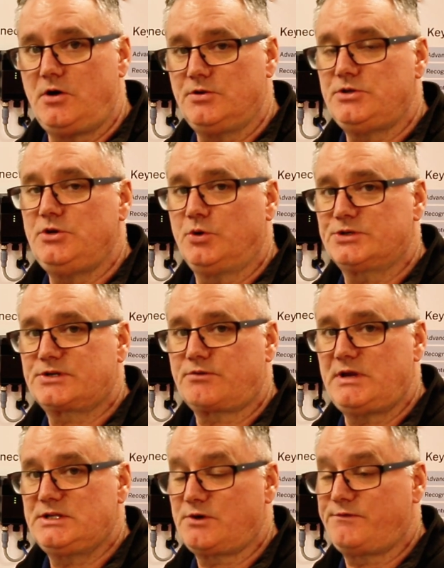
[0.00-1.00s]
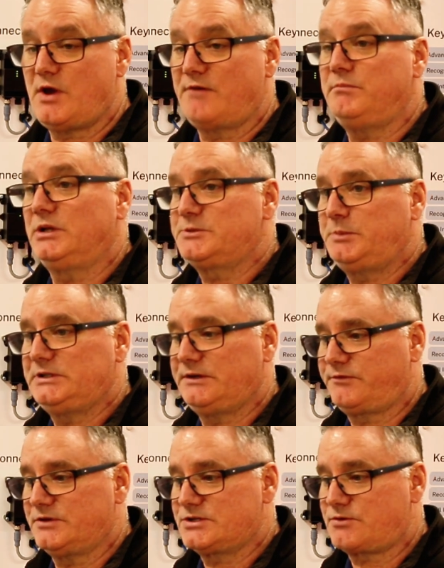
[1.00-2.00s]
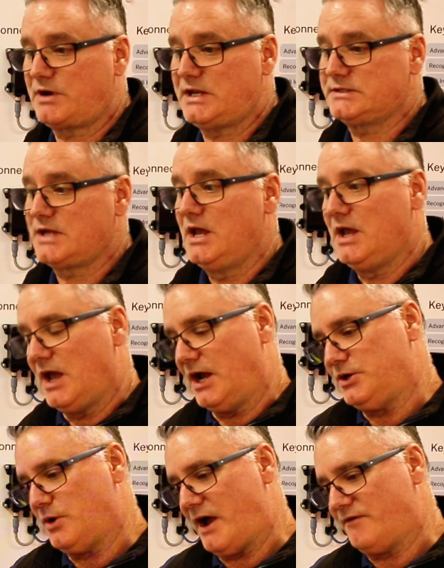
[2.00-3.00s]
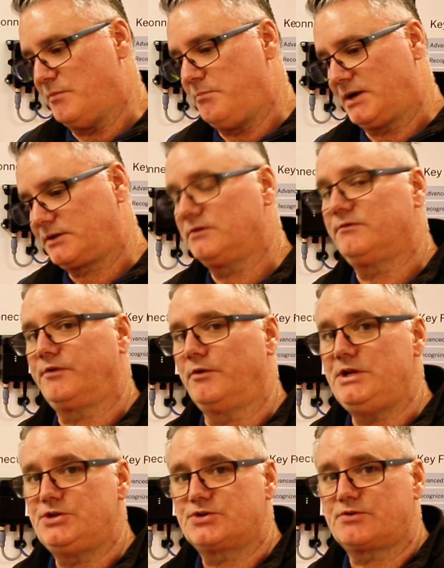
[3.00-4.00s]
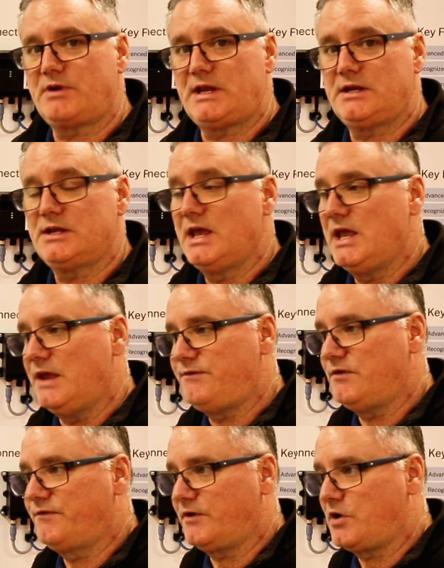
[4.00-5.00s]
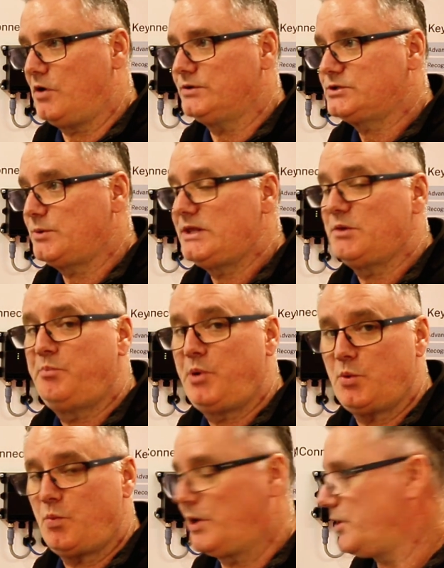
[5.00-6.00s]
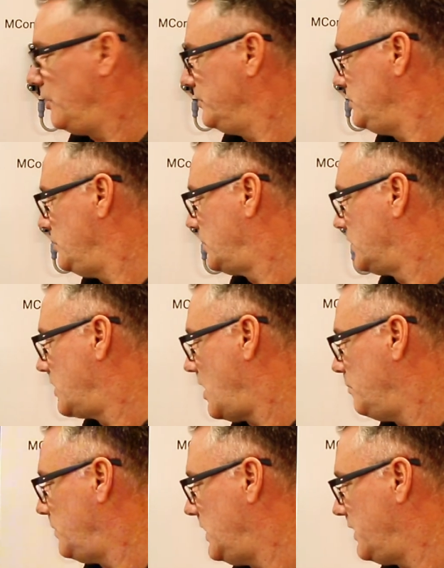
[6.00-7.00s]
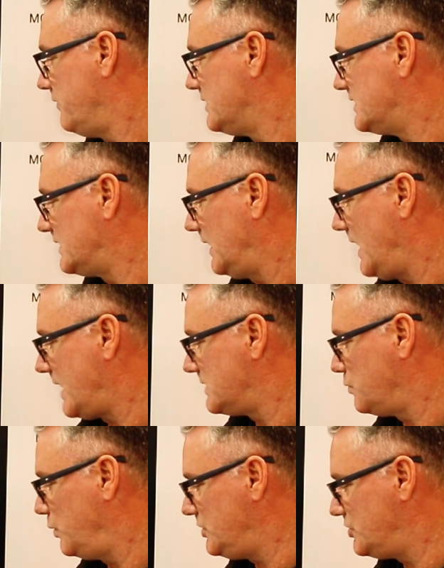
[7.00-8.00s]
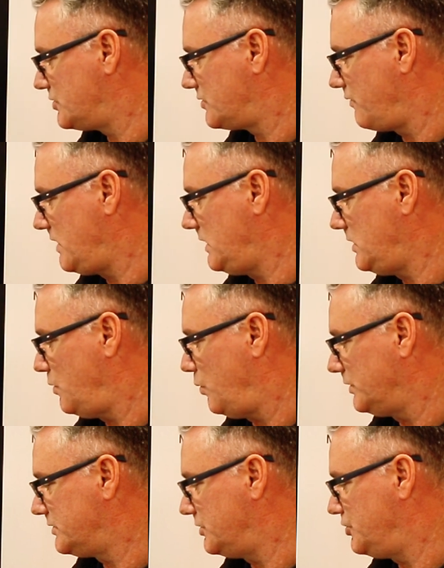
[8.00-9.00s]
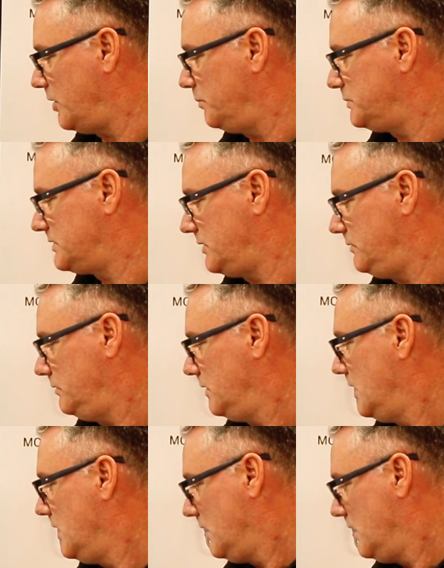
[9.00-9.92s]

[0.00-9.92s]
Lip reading: on your screen, so if you have multiple different screens and you have a button for each screen, if you've forgotten to either put one on, you can come here and select which screen you want to jump to.